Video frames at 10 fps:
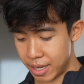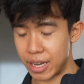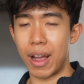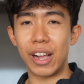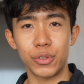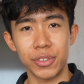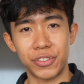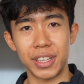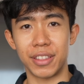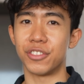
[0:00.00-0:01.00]
Now, as you can
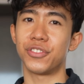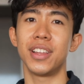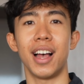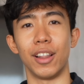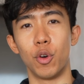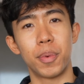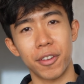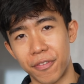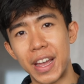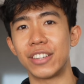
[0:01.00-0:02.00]
see, there's a little bit
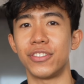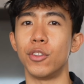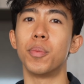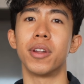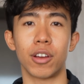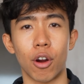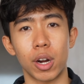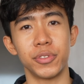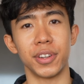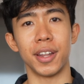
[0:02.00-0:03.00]
of fats, a little bit of
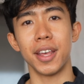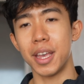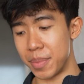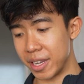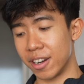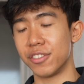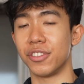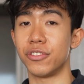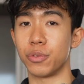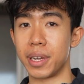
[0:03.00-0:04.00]
carbs in it because
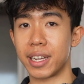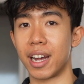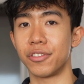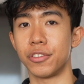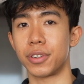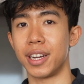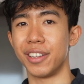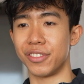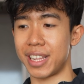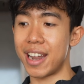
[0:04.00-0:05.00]
this is whey concentrate.
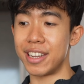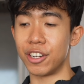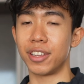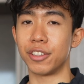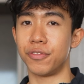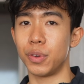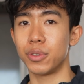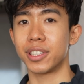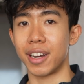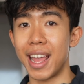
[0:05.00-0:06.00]
It's not nearly as
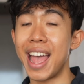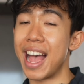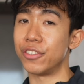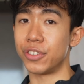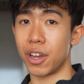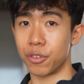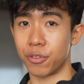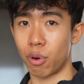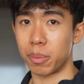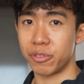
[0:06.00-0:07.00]
filtered as the other
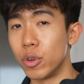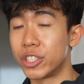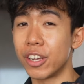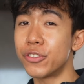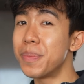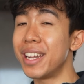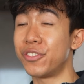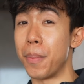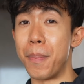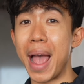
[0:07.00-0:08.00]
forms, which doesn't mean
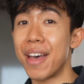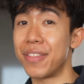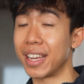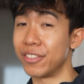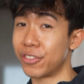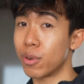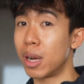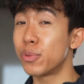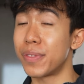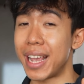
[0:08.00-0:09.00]
it's a bad thing. It still
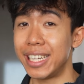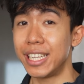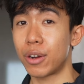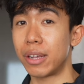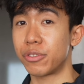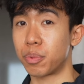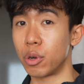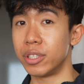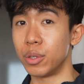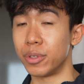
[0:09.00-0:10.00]
comes with 18 grams of
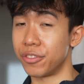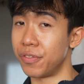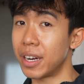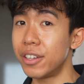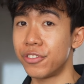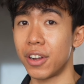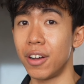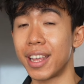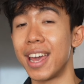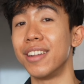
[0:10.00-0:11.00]
protein, which is very
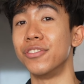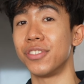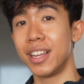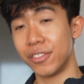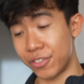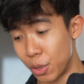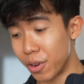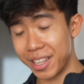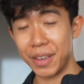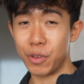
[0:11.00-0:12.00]
solid and is still
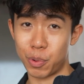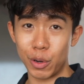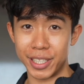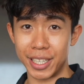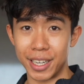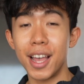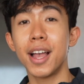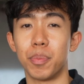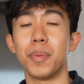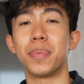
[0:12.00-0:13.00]
gonna give you protein,
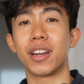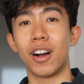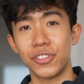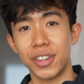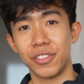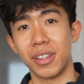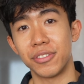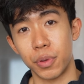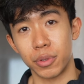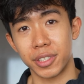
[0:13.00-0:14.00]
but because it is
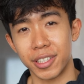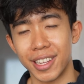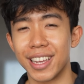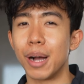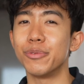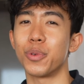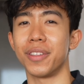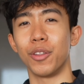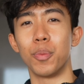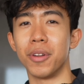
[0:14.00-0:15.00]
less filtered, it comes with
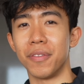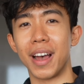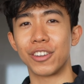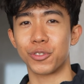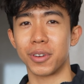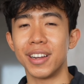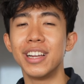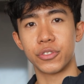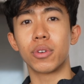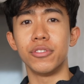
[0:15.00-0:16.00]
a little bit of extra.
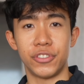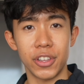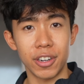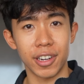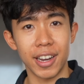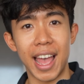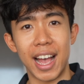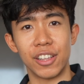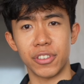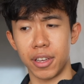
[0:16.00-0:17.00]
So consider it
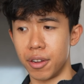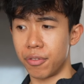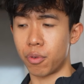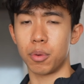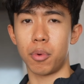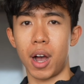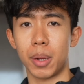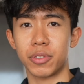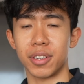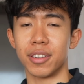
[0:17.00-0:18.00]
as an affordable
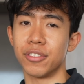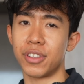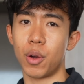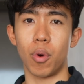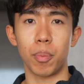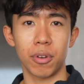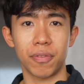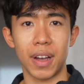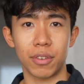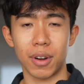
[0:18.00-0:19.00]
option. Does that
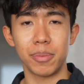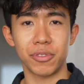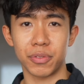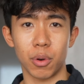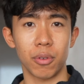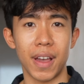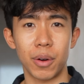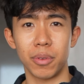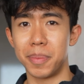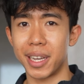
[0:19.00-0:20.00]
1.5 grams of total
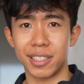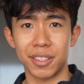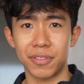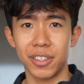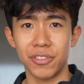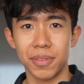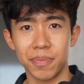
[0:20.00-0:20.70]
fat really make a difference?